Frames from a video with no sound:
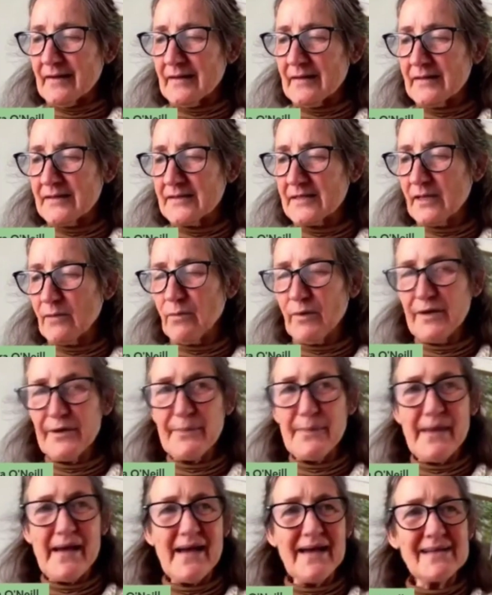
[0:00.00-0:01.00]
So what
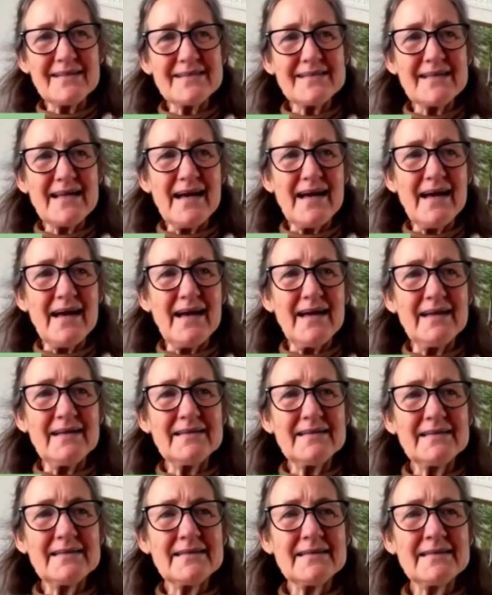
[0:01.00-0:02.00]
about uh,
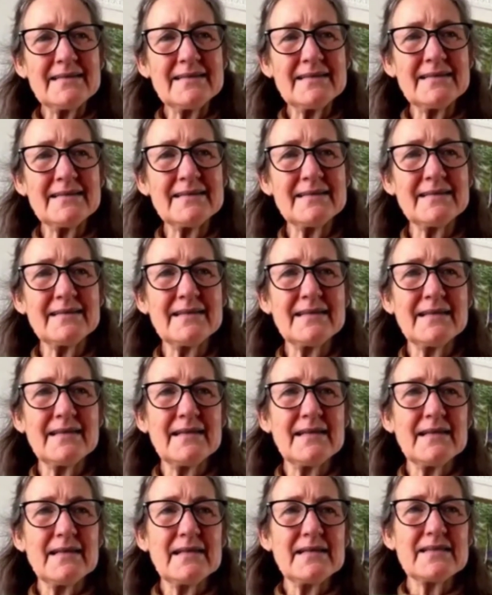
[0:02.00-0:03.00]

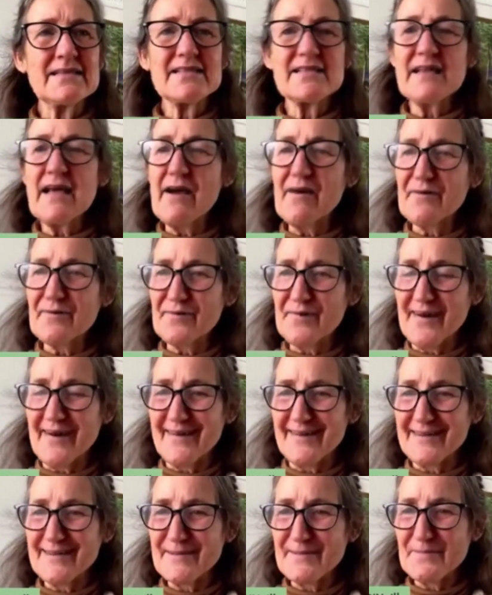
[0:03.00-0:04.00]

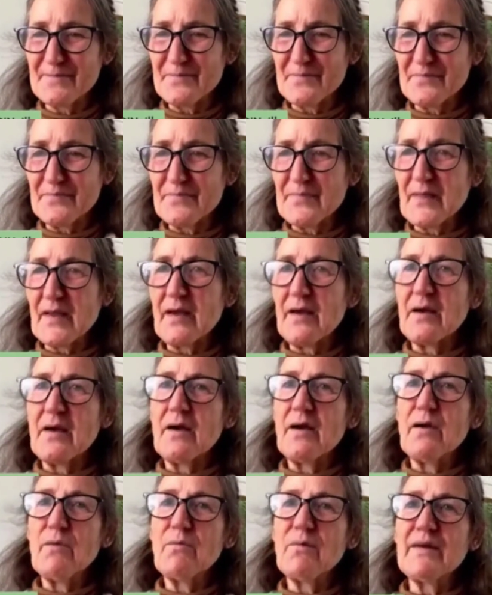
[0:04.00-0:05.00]
sauerkraut?
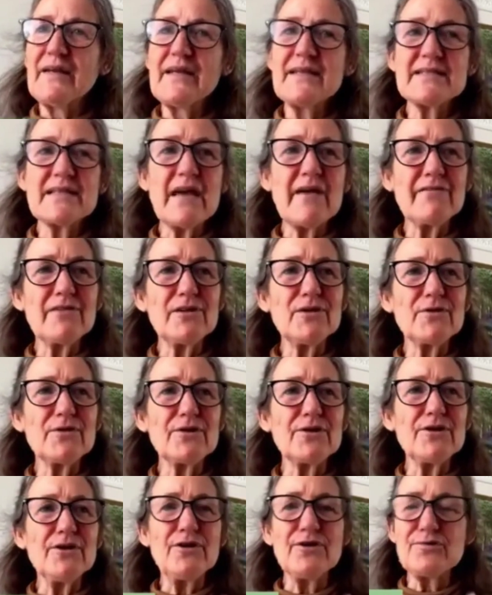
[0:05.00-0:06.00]
Well, let's have a look
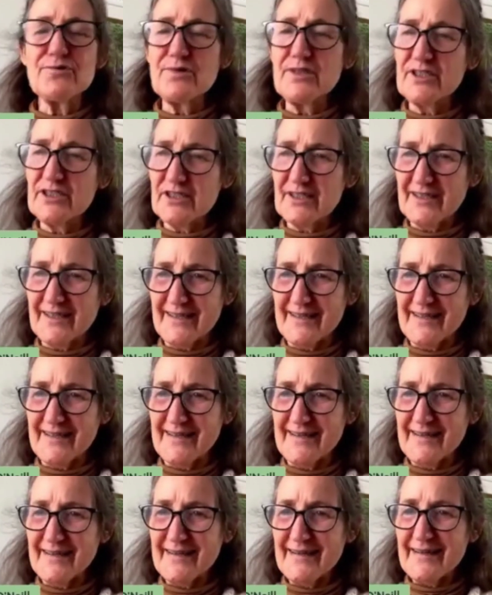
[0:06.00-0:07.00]
at nutritionally.
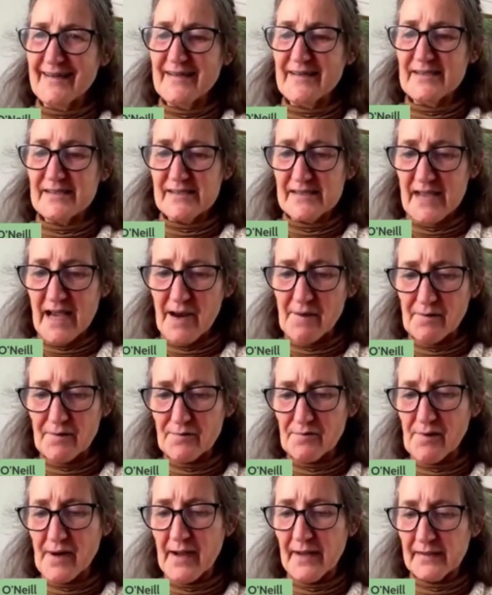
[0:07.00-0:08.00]

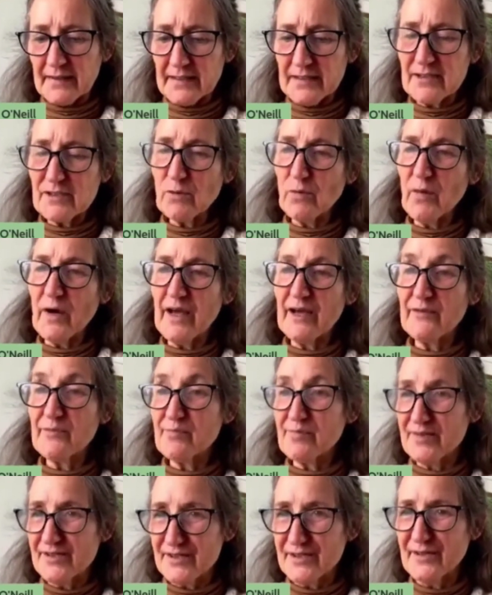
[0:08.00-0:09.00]
Sauerkraut is a way
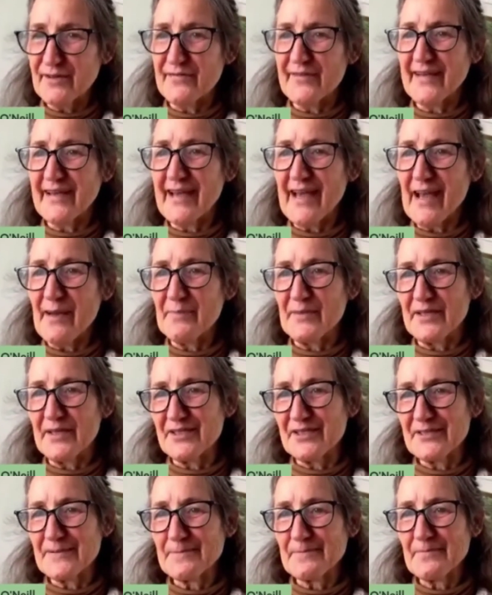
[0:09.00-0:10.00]
of preserving
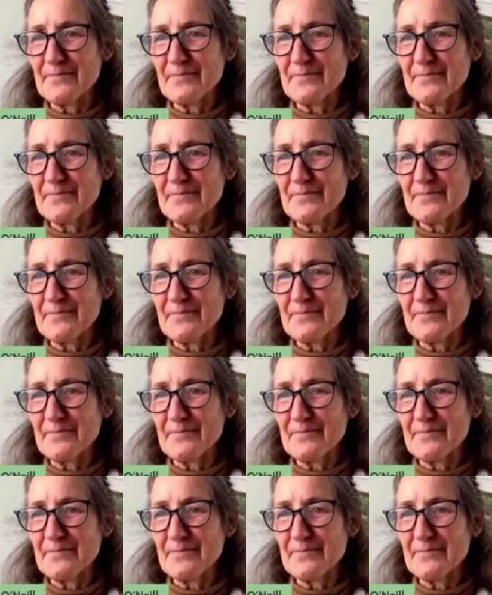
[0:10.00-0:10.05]
cabbage.